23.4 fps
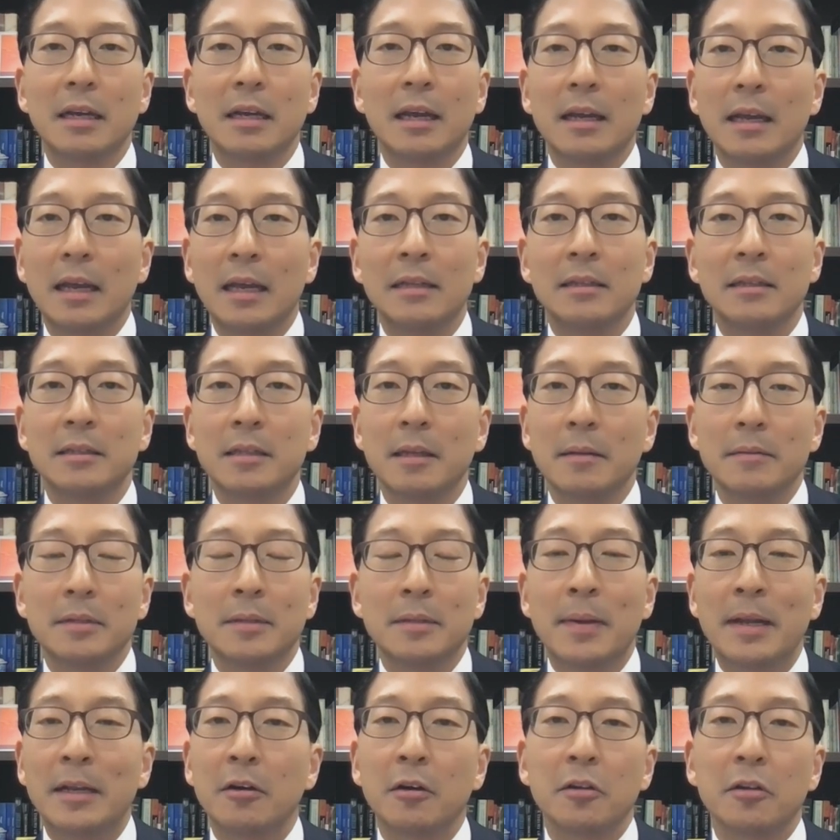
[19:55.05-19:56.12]
and
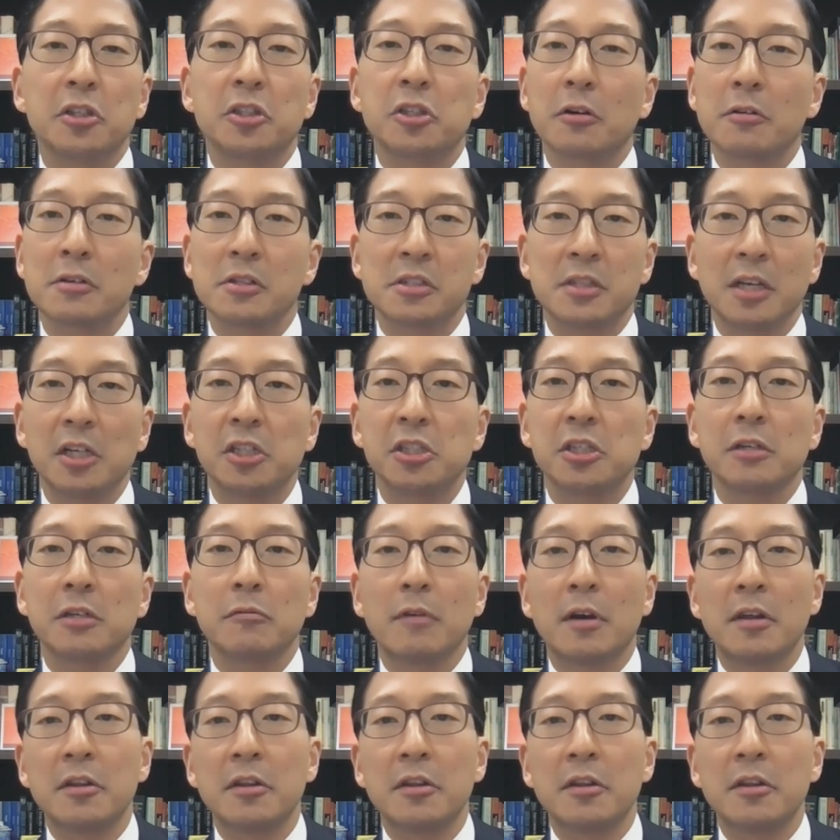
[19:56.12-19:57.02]
depending on the jurisdiction,